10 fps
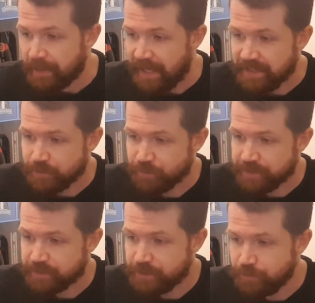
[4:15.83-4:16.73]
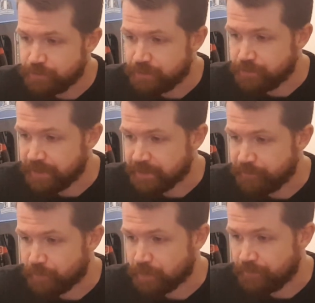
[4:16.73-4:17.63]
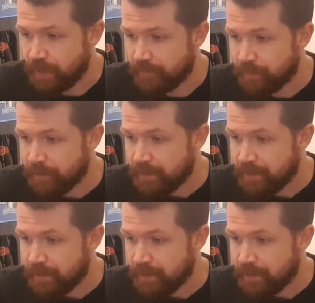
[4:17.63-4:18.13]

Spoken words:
1822 to 1945.